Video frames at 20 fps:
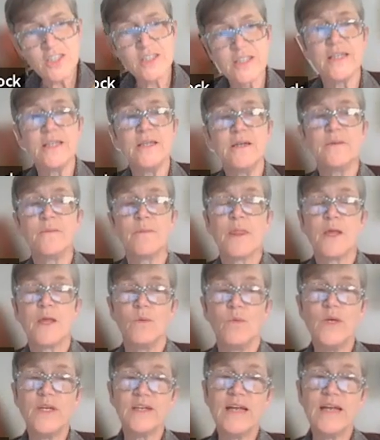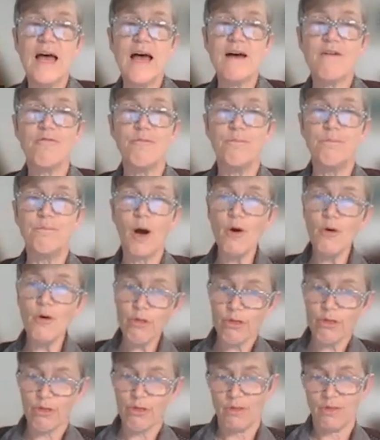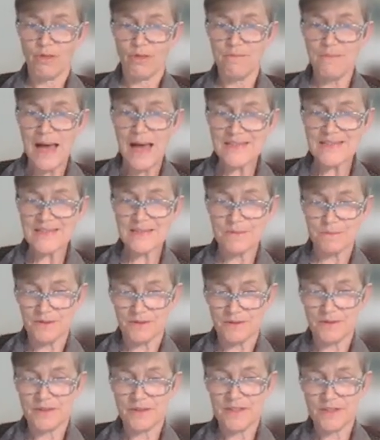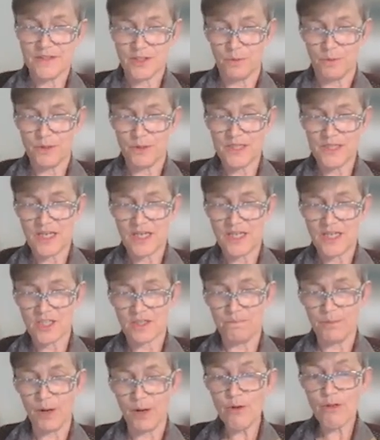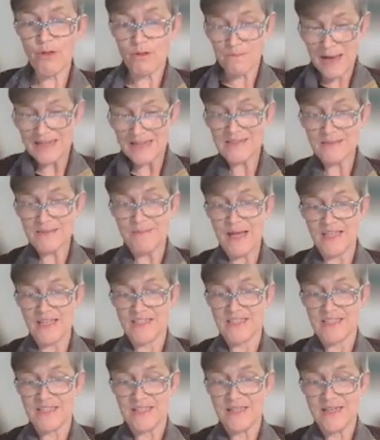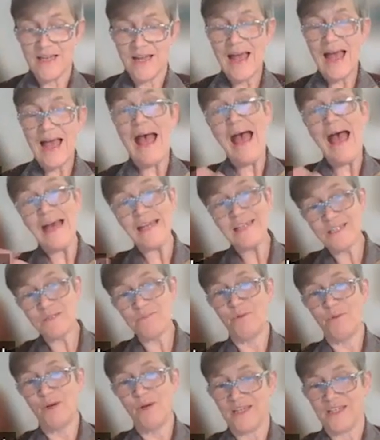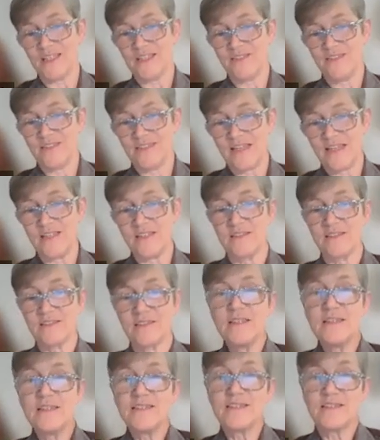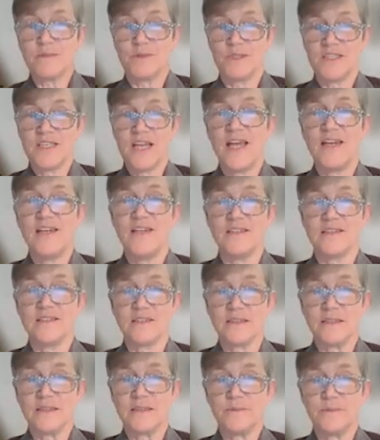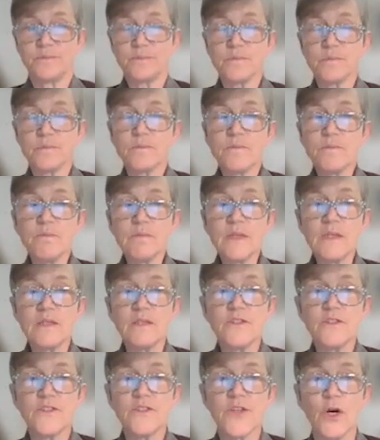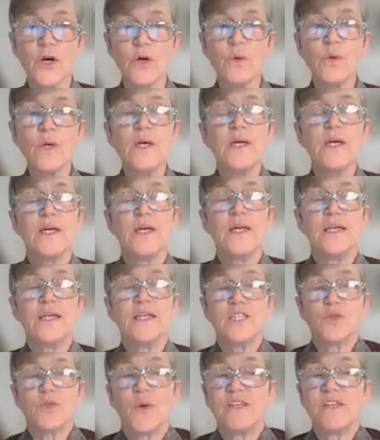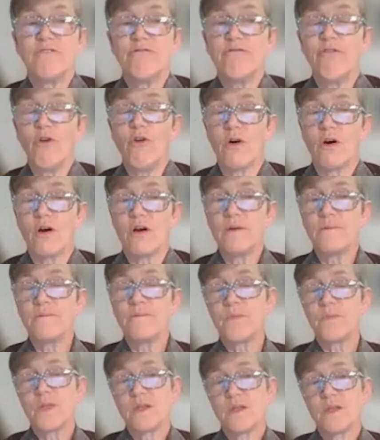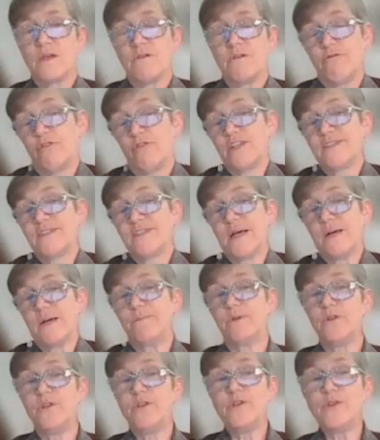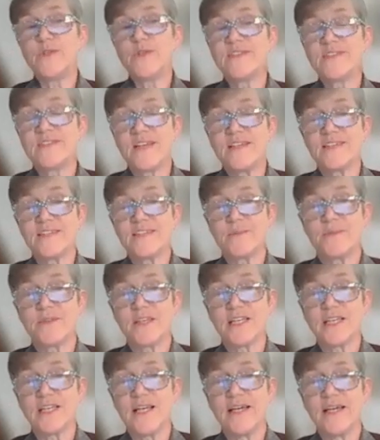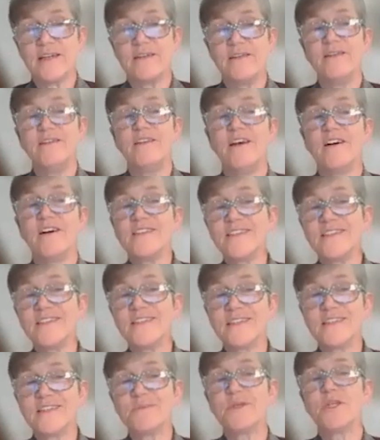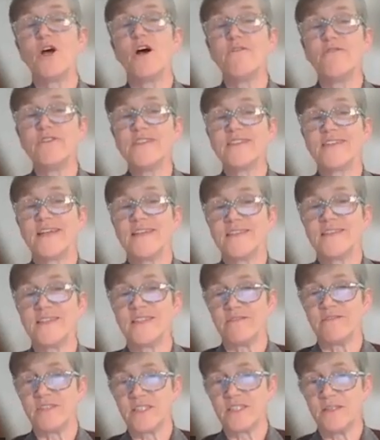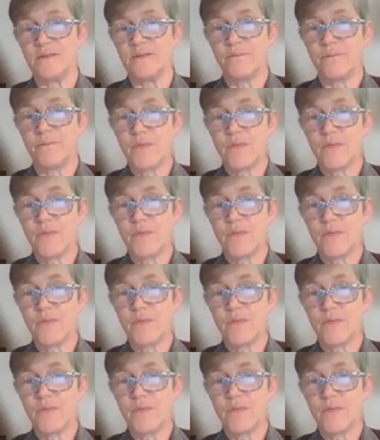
Because actually, we can have both the maximal interpretation, both the maximality and predicative status simultaneously. So in 24, for example, you can say something like narcissism and oversensitivity.